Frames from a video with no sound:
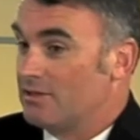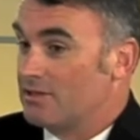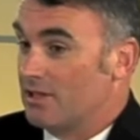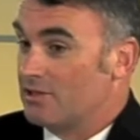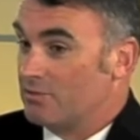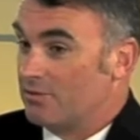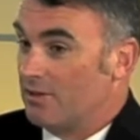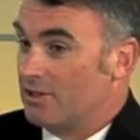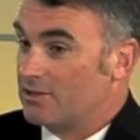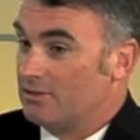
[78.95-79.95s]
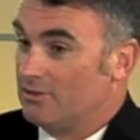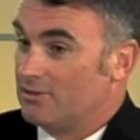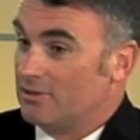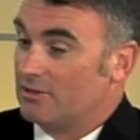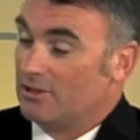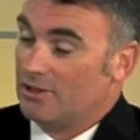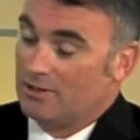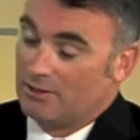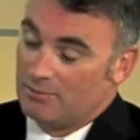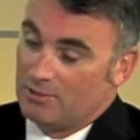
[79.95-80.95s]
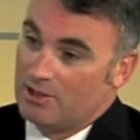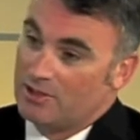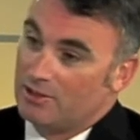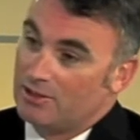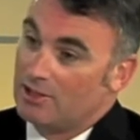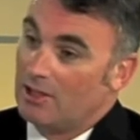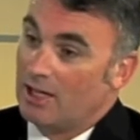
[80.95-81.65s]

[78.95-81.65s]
the sales professionals in our research